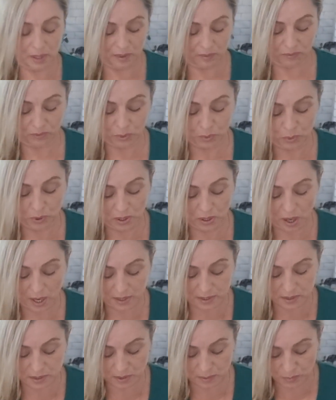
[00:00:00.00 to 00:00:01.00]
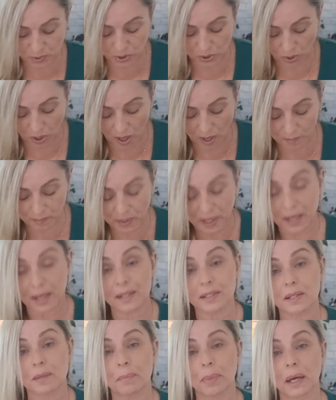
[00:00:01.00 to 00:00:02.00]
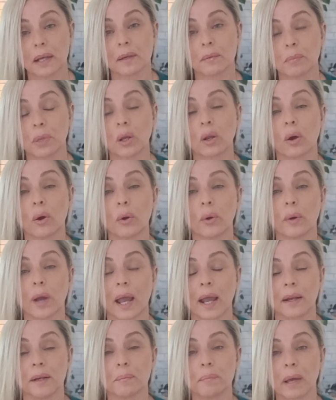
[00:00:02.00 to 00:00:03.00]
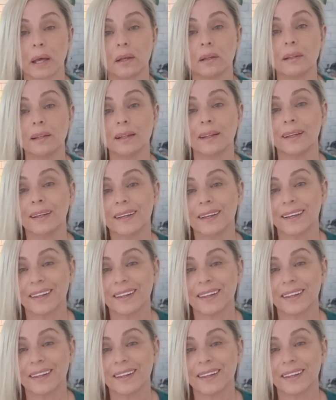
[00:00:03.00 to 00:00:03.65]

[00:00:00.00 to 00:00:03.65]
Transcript: if you would like to subscribe, there is a button below and a bell.